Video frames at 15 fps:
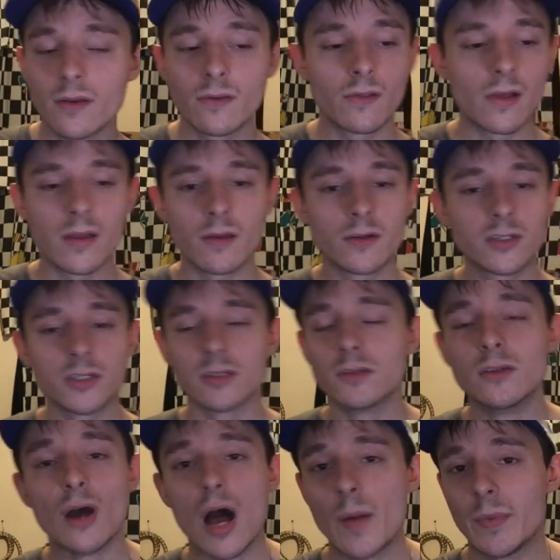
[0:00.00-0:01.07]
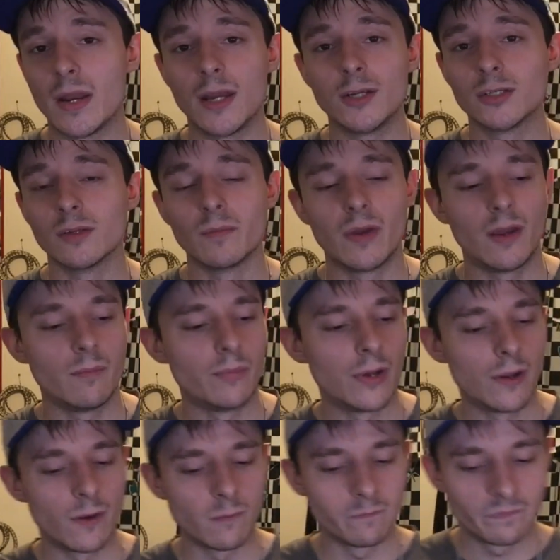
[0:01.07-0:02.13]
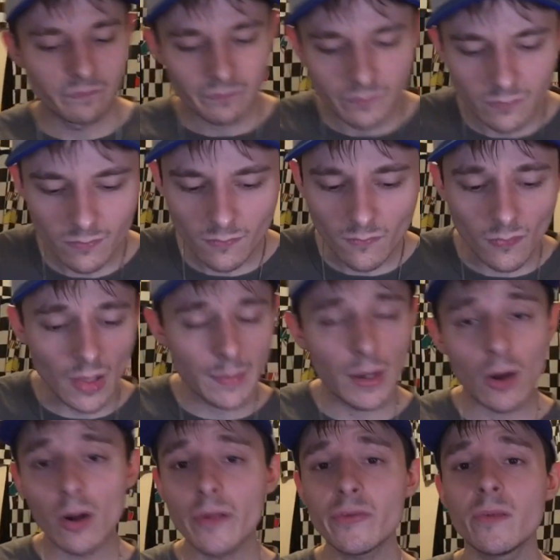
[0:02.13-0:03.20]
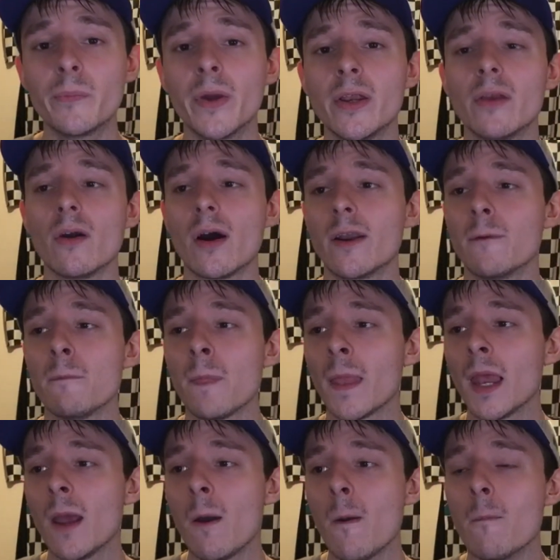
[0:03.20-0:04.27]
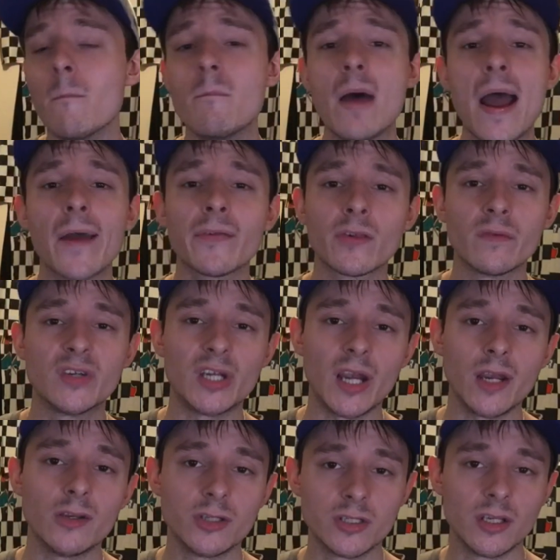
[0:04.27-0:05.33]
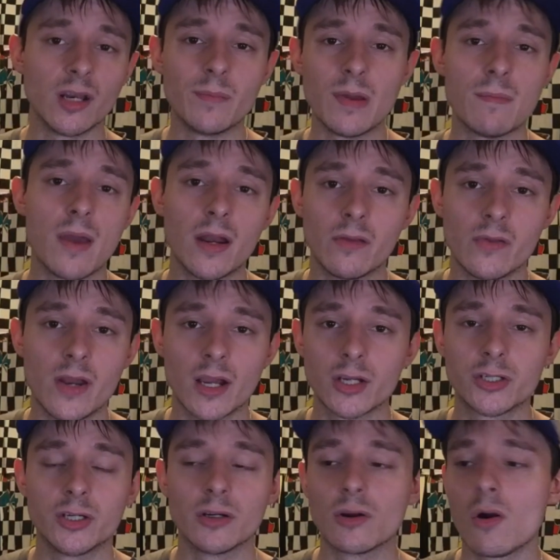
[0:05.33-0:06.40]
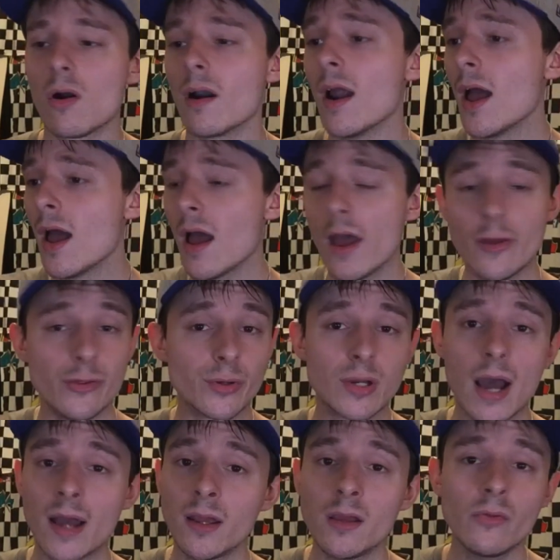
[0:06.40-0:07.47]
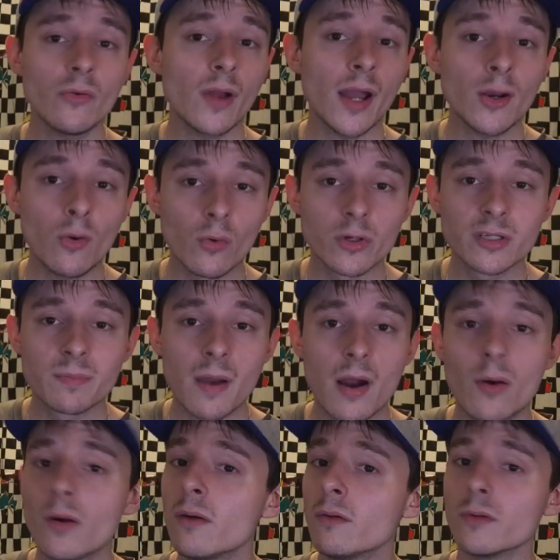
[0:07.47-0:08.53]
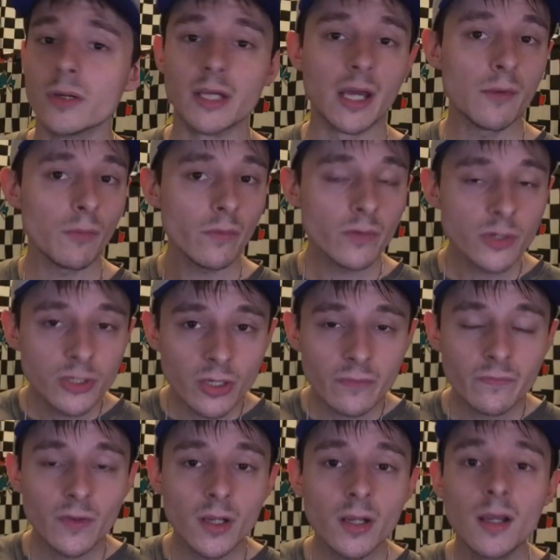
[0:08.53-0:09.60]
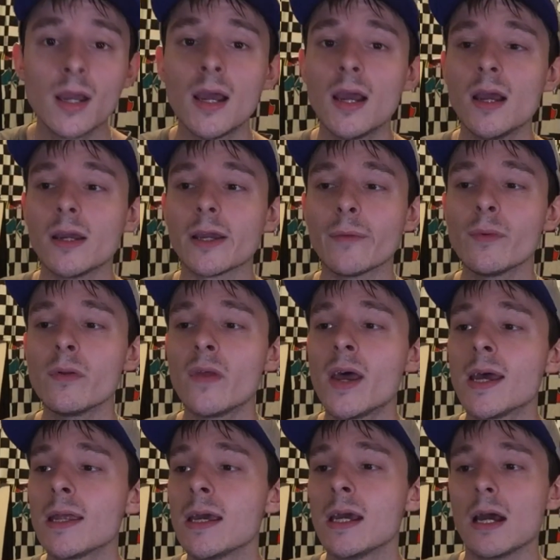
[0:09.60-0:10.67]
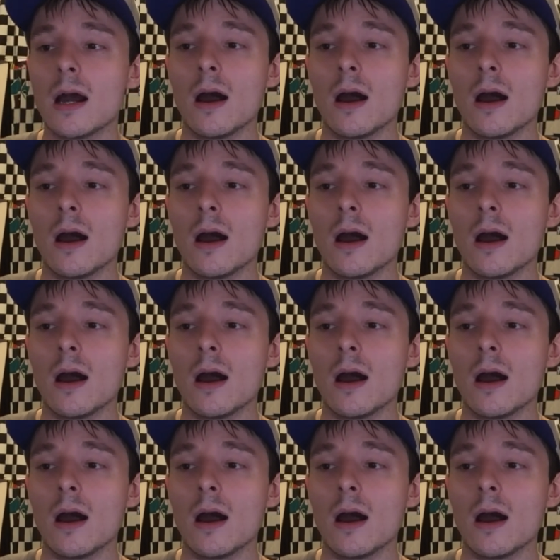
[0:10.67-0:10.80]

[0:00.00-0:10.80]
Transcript: It's just domination, man. But my honest opinion on it, massive changes need to be made to the next-gen car. You got to either add horsepower, get rid of the shifting, get rid of that,